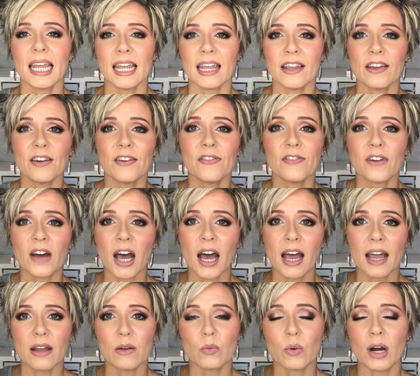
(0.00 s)
if
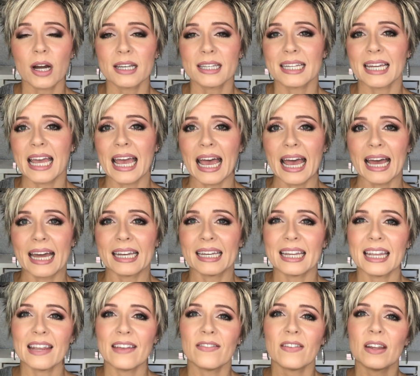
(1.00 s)
I want to
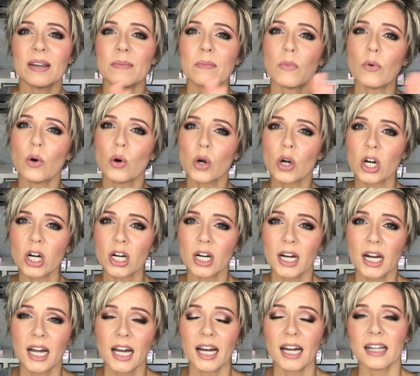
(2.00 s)
add even
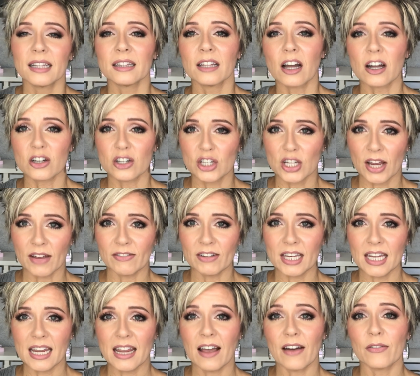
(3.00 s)
more
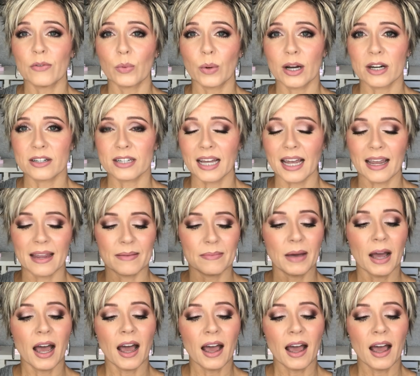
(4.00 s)
longevity of wear time,